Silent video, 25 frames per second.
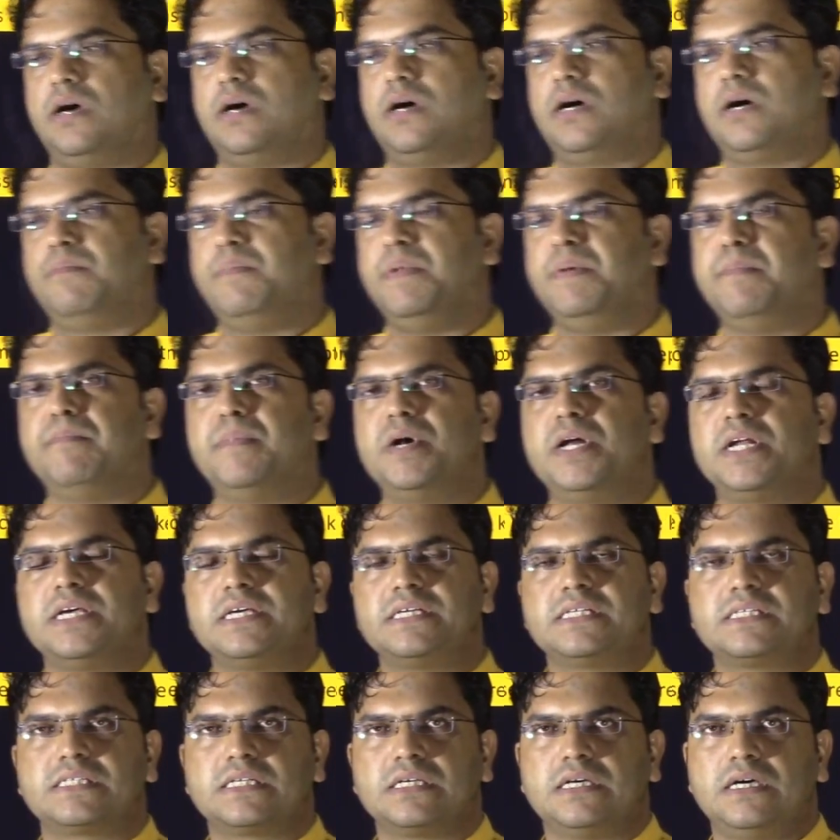
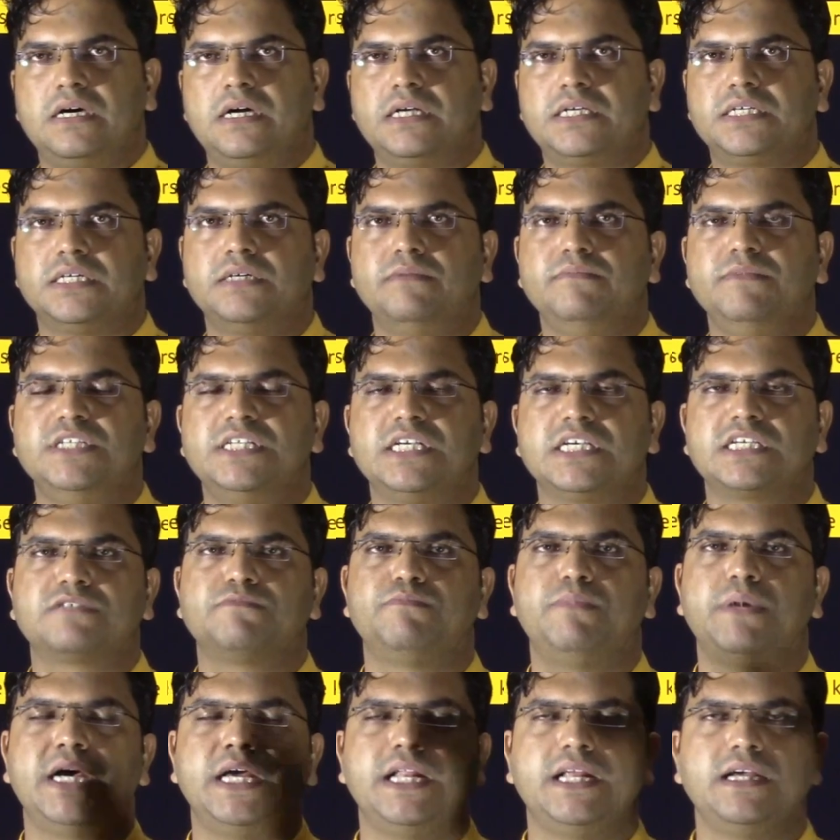member term is
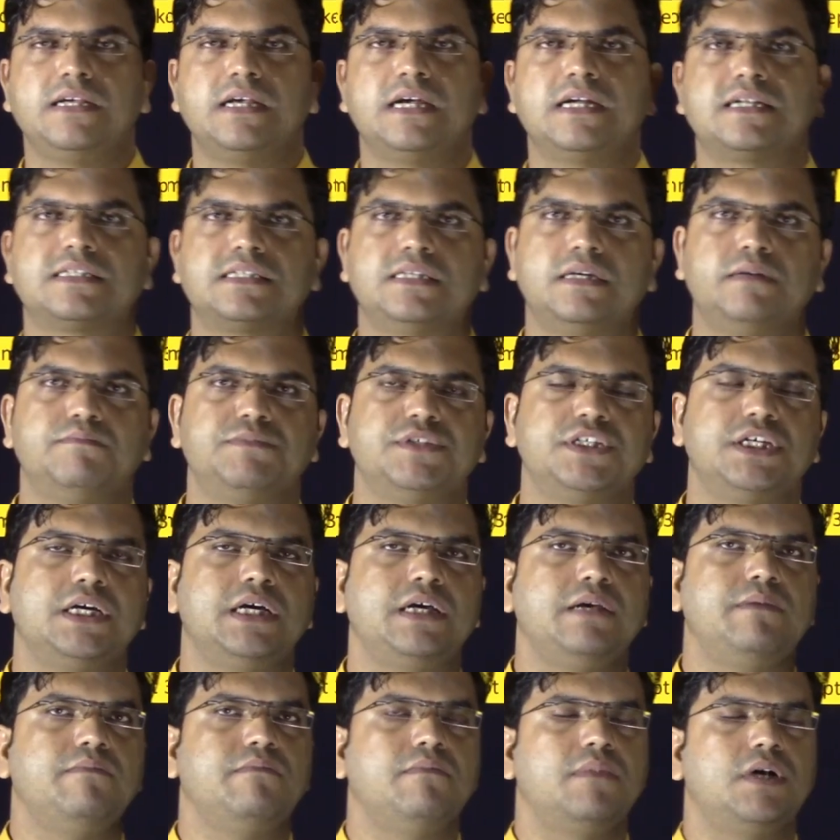expiring at some
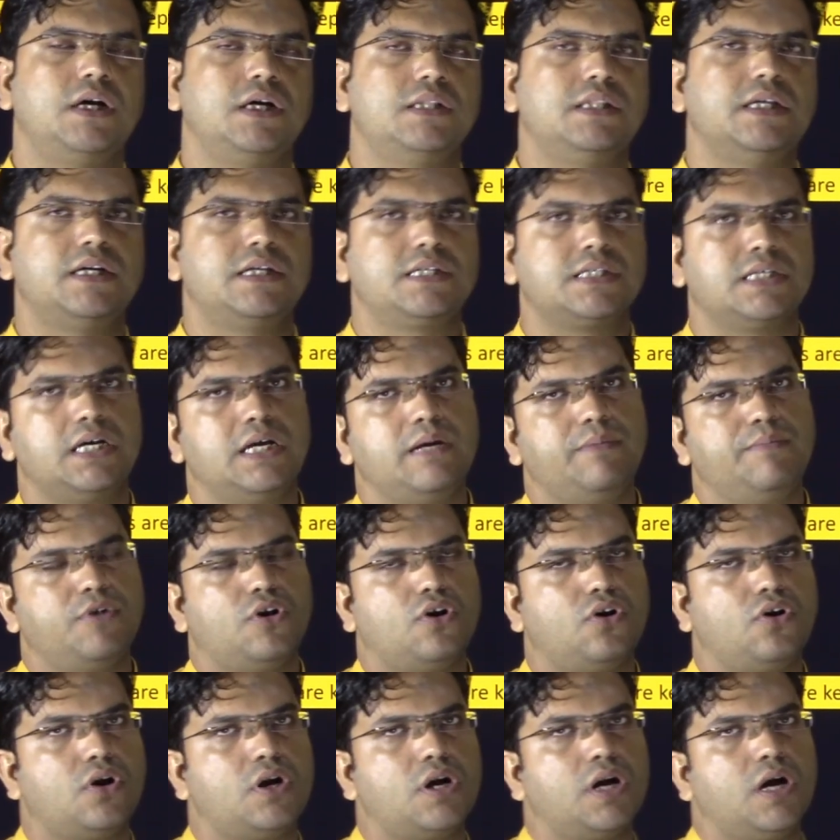time, other time,
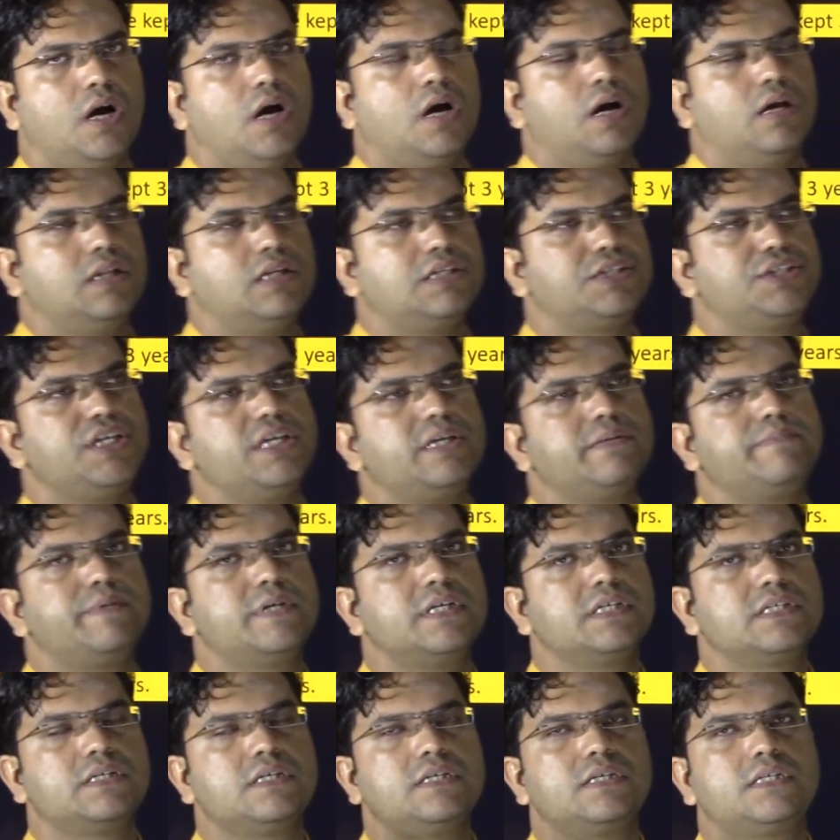or the
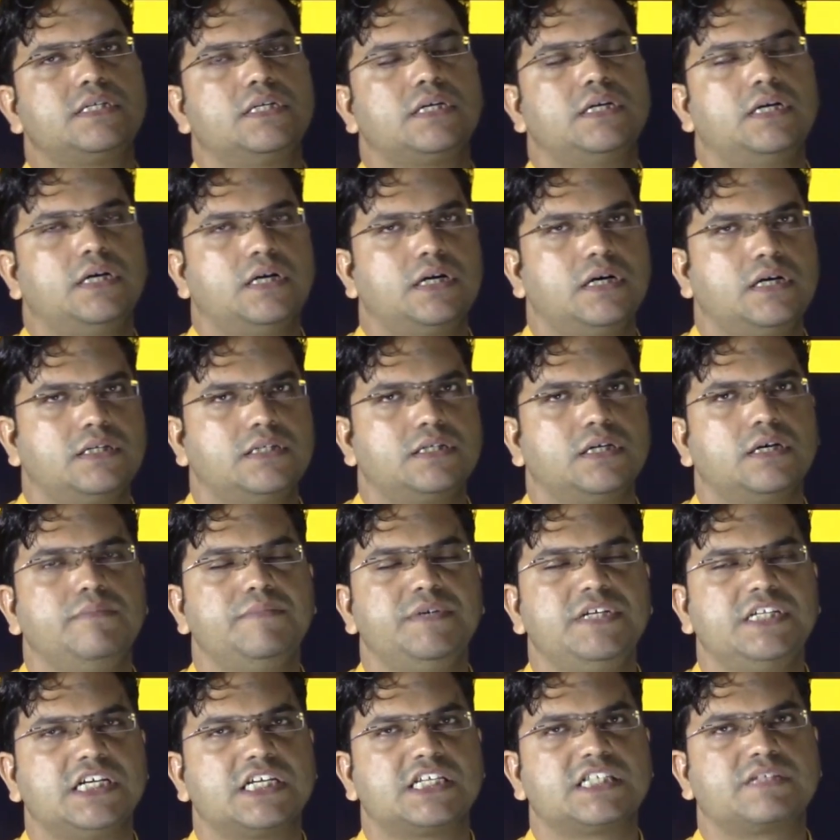chairperson term
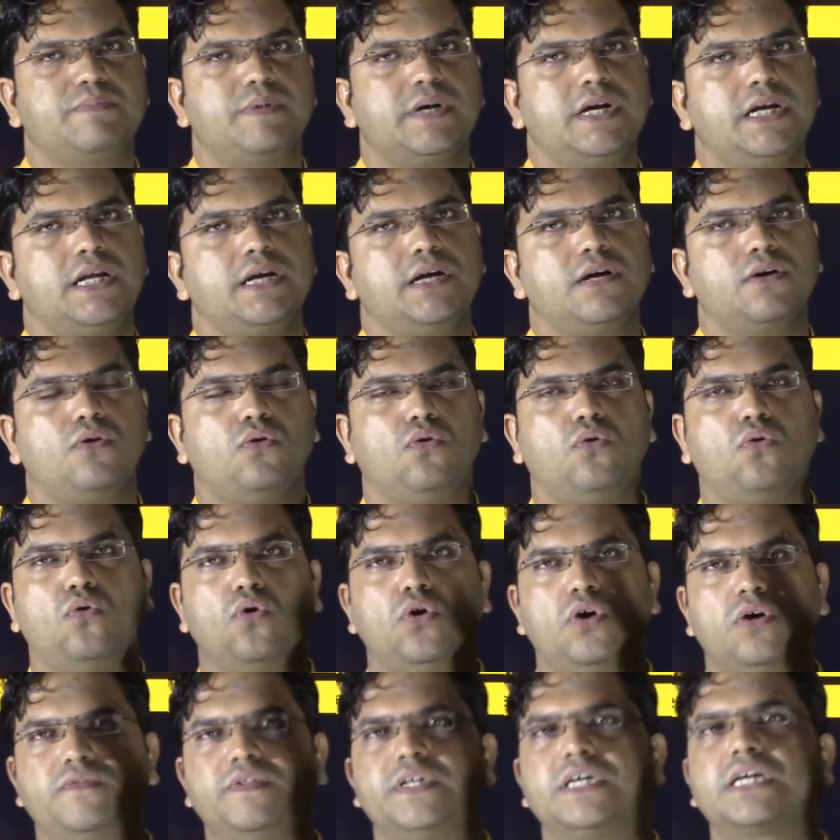is expiring.
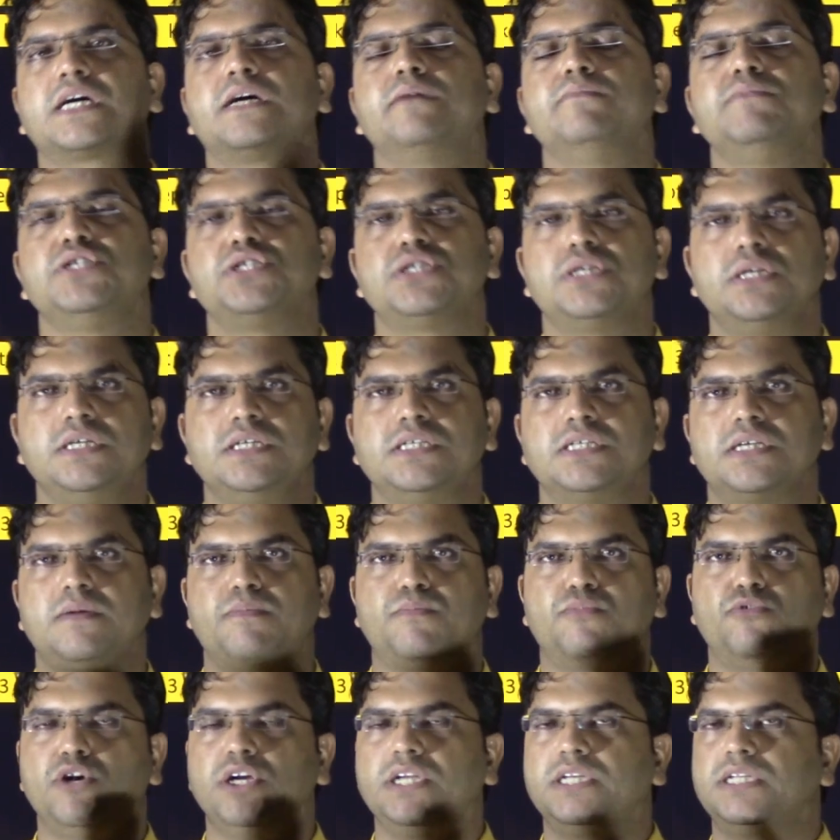Whole of the commission is
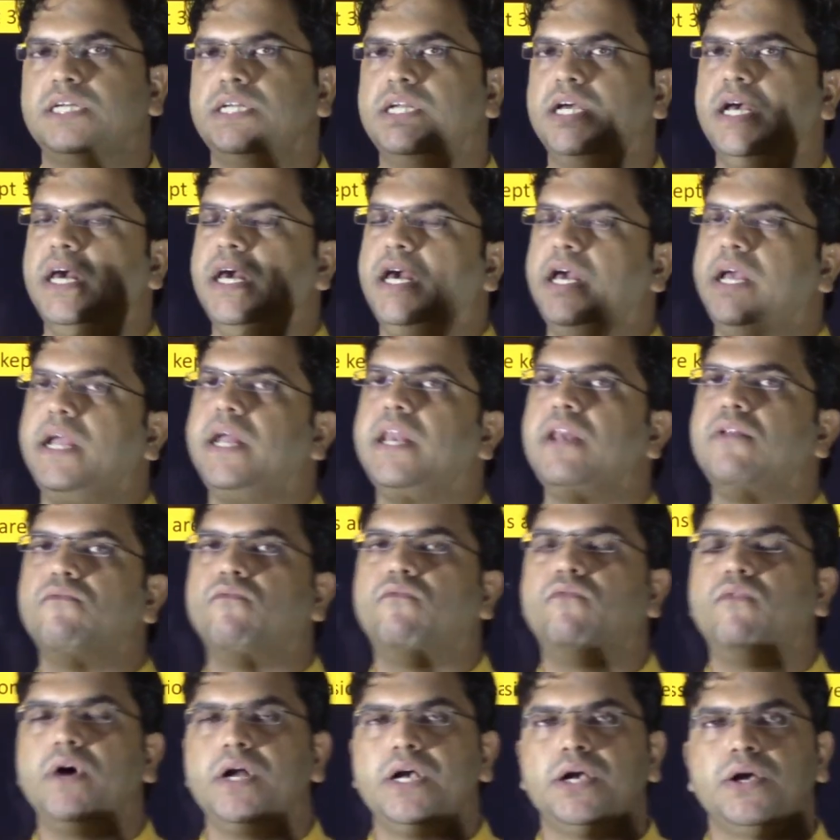appointed in
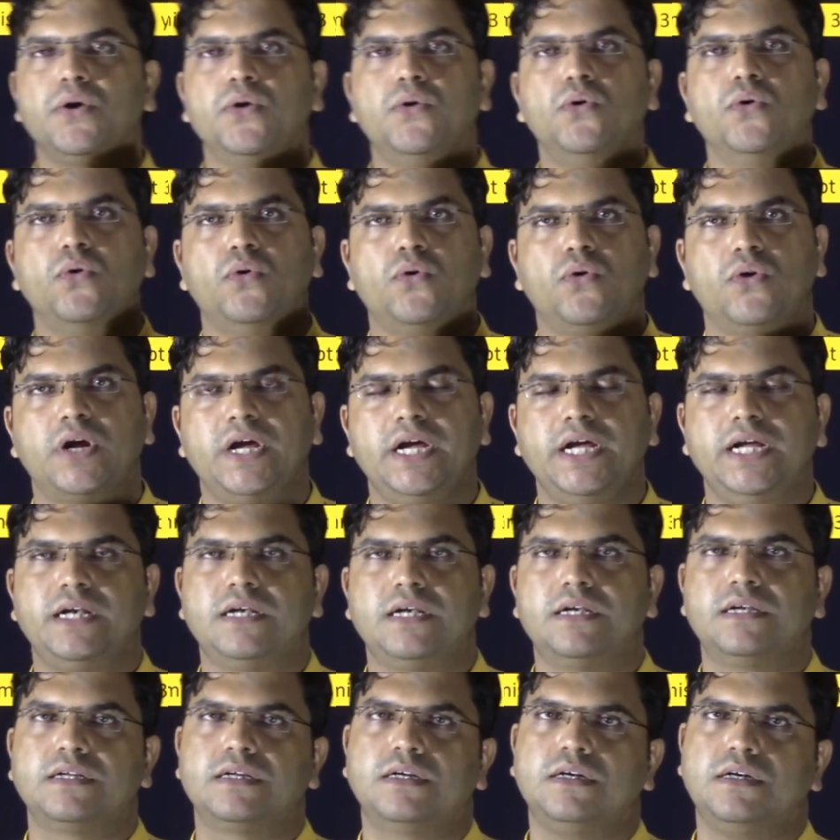one go,
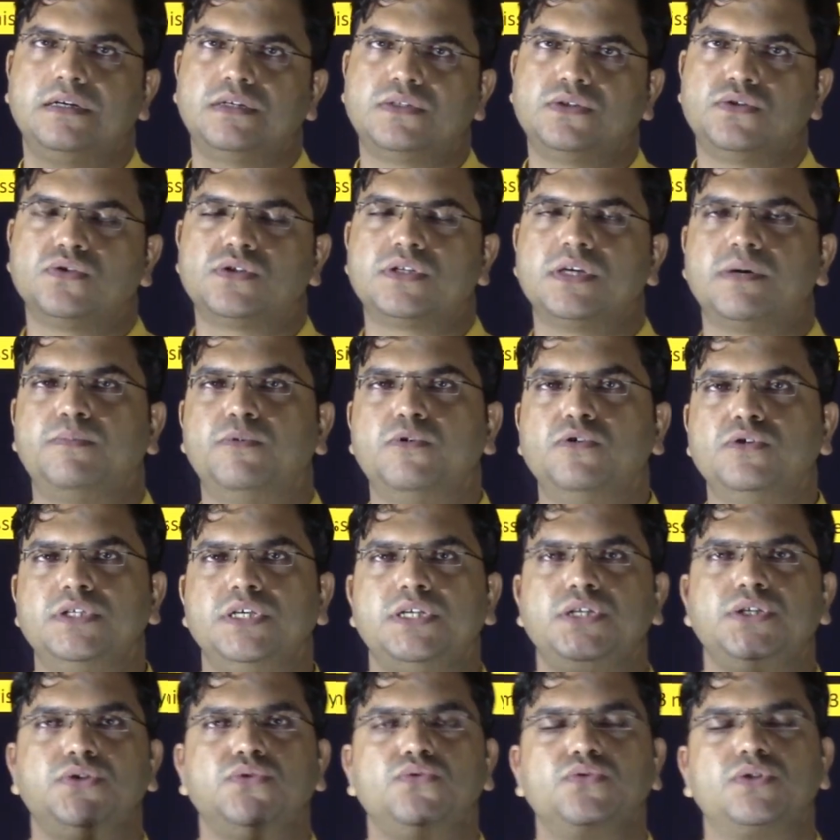right? So suppose
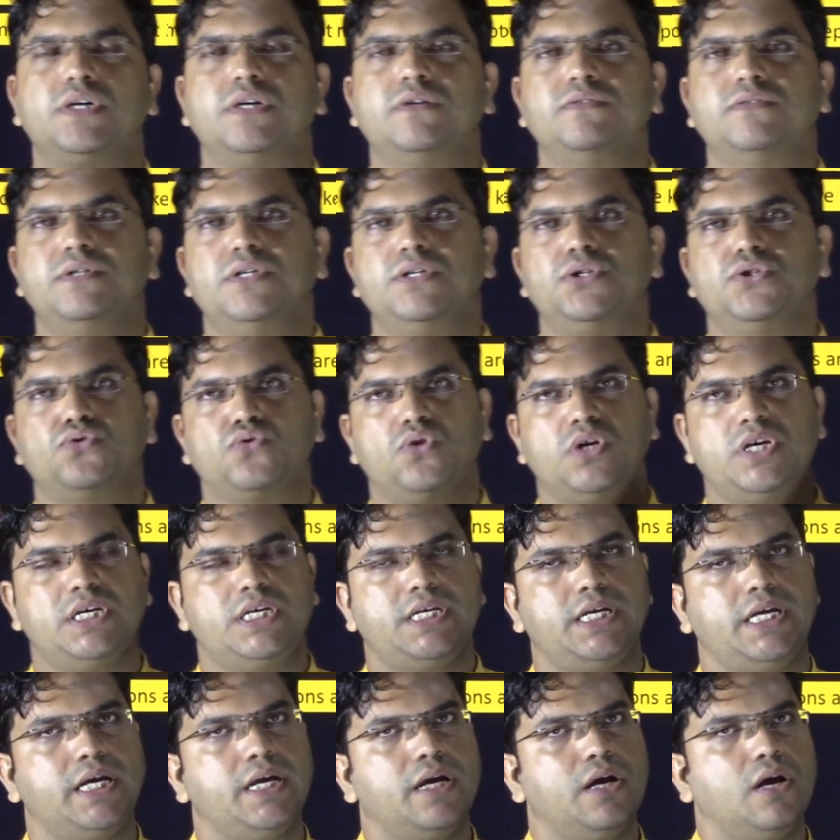in
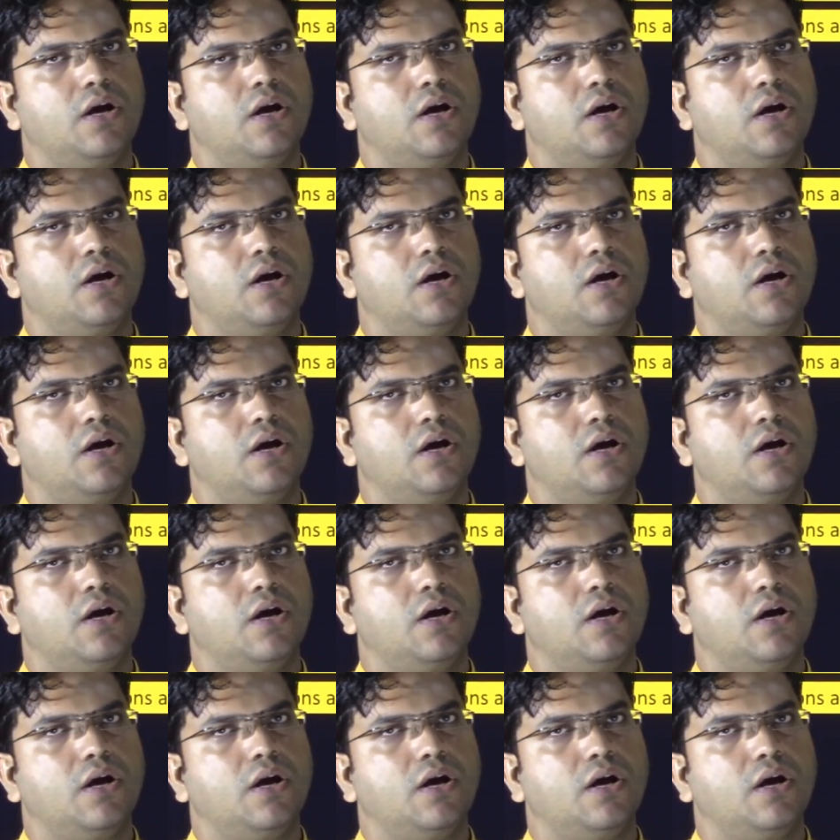2020